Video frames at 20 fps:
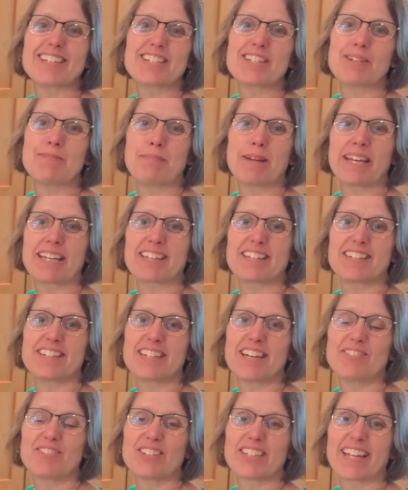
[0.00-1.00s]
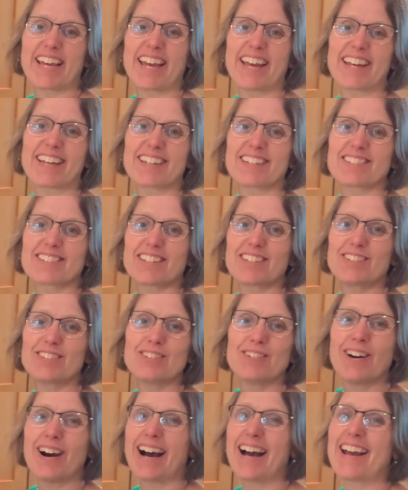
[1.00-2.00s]
to make deviled eggs. And
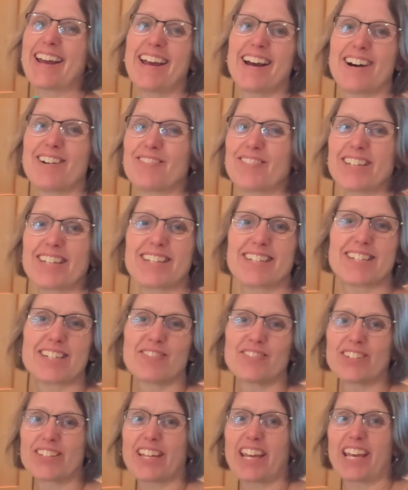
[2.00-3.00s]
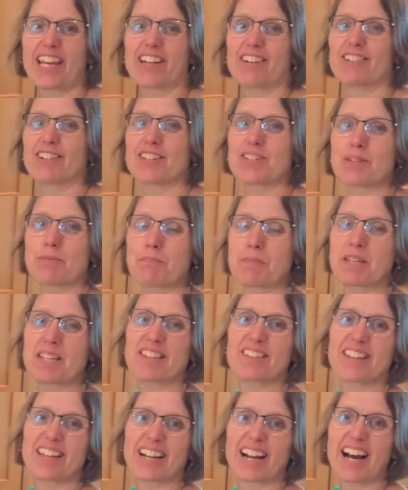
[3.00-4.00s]
ooh, I have a deviled egg recipe
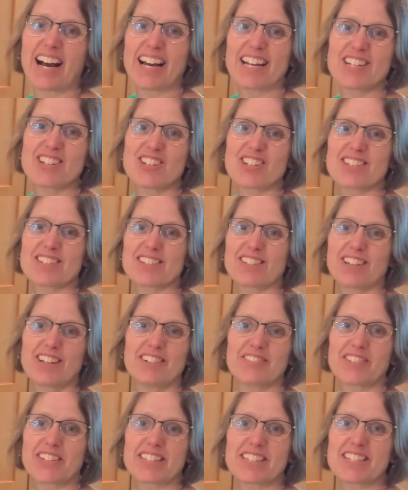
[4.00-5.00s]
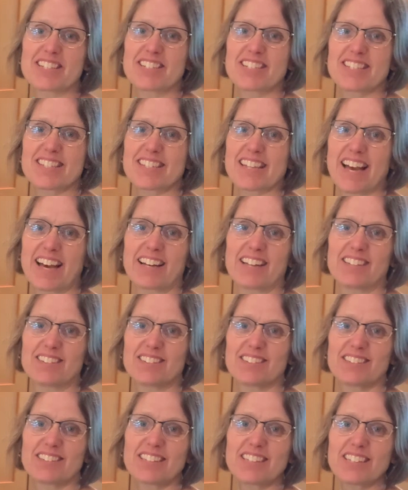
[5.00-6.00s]
that I just love because it's just got
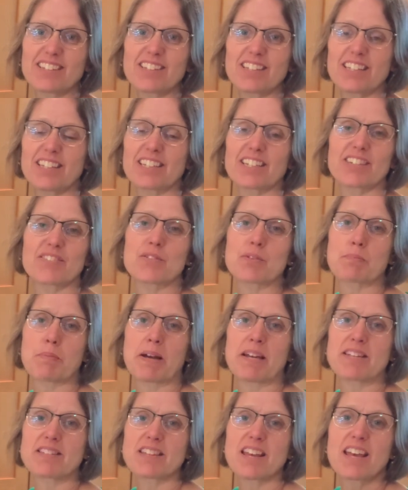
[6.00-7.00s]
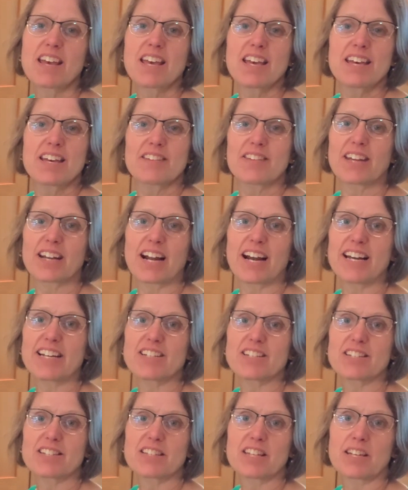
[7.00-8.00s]
a little kick of spice that I
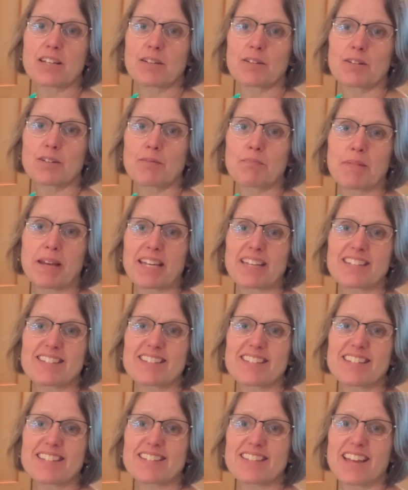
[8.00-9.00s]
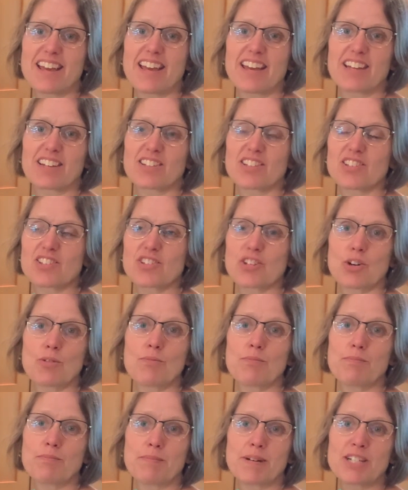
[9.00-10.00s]
just think makes these eggs so
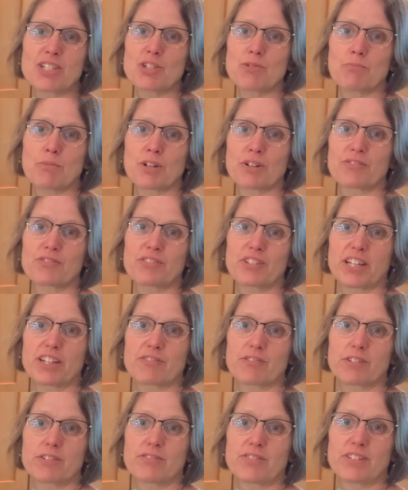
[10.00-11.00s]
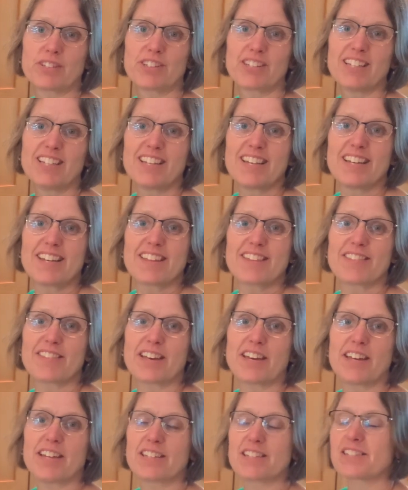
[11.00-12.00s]
much more flavorful
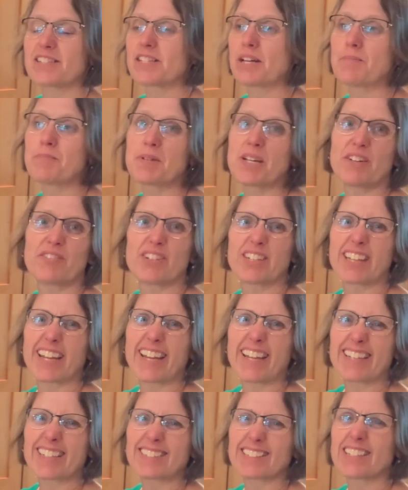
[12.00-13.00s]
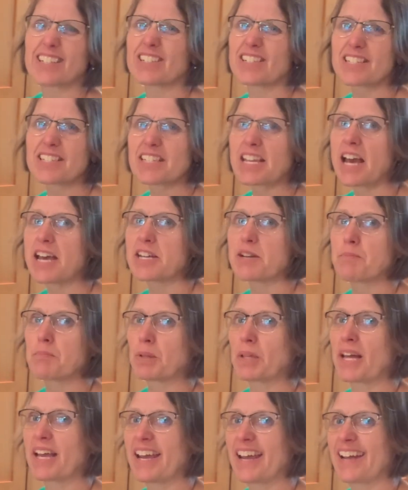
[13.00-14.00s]
than some deviled eggs that are just kind of
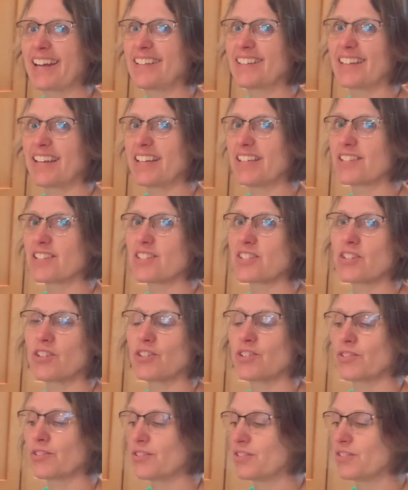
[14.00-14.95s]
bland. And so